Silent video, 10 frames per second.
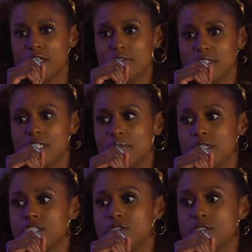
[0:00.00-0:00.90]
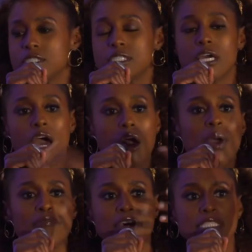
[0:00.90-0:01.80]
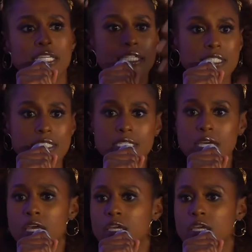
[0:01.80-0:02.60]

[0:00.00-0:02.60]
your self-esteem issues and say, oh, my face hits,